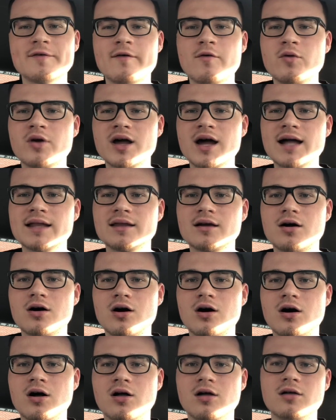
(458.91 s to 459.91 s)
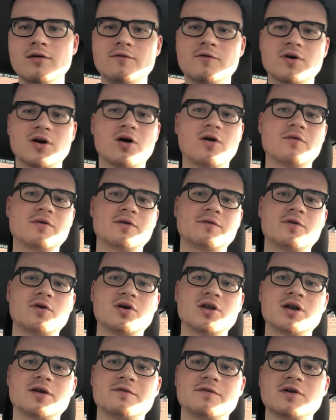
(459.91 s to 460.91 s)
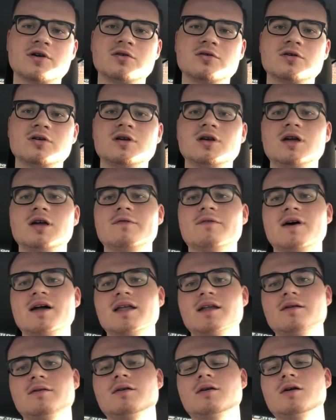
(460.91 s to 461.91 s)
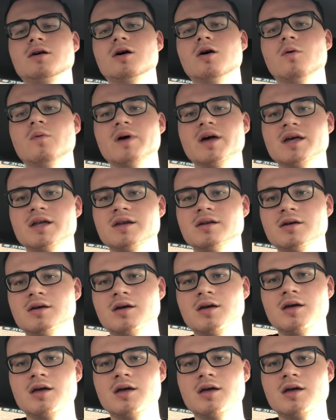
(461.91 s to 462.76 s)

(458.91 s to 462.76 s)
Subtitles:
if I would have got the call for the over-the-phone interview if I didn't go in